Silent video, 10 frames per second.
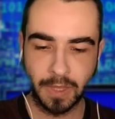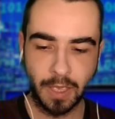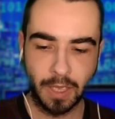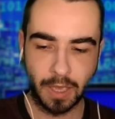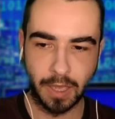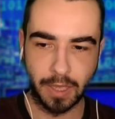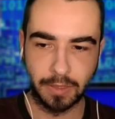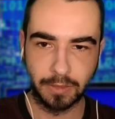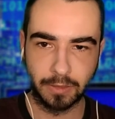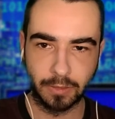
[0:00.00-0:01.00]

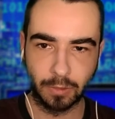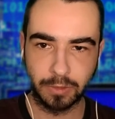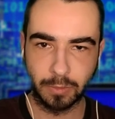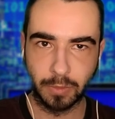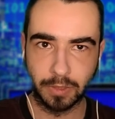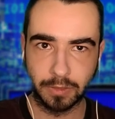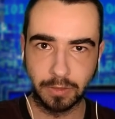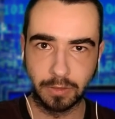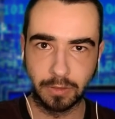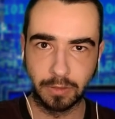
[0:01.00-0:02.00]
And you also
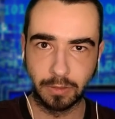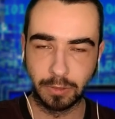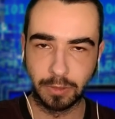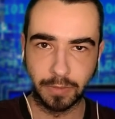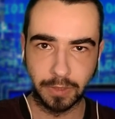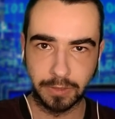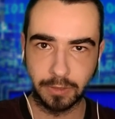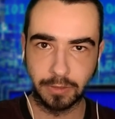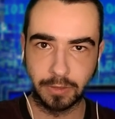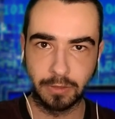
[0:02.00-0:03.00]
mentioned in your
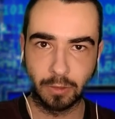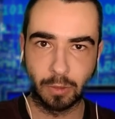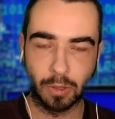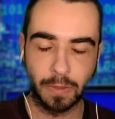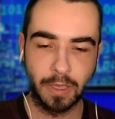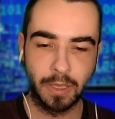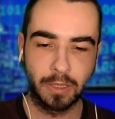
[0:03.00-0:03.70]
investors and so on.